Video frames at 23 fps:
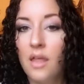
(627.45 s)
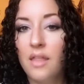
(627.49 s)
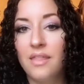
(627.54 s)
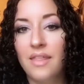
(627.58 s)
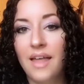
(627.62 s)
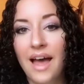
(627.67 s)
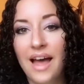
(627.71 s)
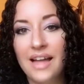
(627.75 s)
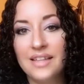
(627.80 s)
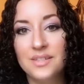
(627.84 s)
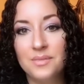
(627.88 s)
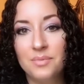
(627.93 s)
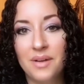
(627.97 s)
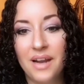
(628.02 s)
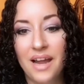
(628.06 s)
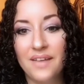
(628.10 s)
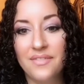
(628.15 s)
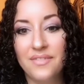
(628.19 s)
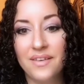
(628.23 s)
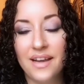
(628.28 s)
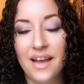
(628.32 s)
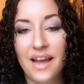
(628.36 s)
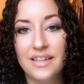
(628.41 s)
That's what I
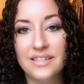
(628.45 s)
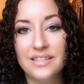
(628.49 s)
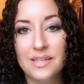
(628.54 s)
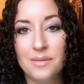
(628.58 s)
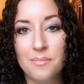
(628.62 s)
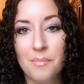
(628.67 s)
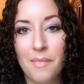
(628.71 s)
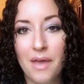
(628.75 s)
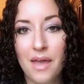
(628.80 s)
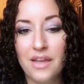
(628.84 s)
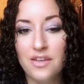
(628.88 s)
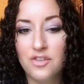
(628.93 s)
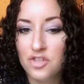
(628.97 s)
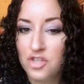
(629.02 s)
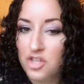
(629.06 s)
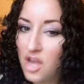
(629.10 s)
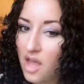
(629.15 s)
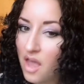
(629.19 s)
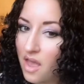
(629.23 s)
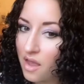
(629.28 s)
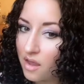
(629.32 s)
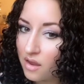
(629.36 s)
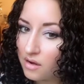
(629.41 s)
forgot to
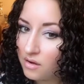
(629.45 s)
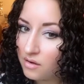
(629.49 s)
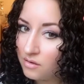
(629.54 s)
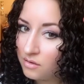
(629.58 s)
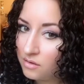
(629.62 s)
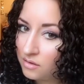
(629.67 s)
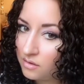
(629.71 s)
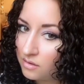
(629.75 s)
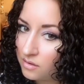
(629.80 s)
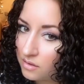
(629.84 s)
mention.